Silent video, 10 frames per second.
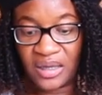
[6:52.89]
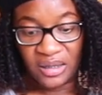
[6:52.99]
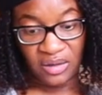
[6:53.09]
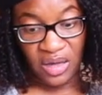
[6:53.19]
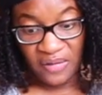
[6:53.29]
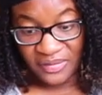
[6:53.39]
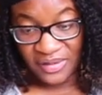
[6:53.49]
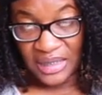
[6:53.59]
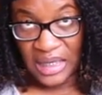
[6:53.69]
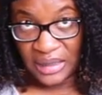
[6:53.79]
You know,
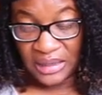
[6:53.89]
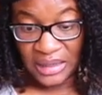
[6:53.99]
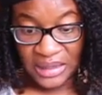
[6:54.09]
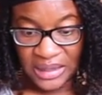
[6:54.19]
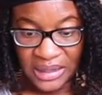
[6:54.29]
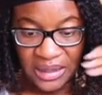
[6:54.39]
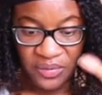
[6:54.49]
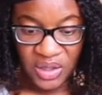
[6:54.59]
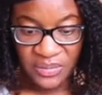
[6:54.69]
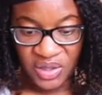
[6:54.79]
obviously Ella sees it,
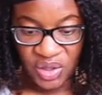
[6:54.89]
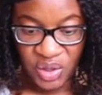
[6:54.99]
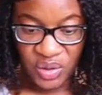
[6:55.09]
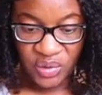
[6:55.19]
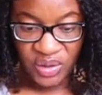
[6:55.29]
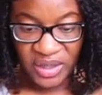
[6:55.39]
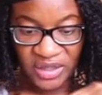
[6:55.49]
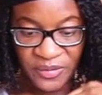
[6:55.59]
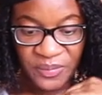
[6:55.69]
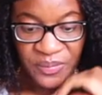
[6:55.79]
which I mentioned
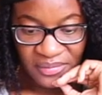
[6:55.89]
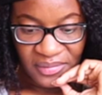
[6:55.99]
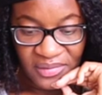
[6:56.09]
earlier.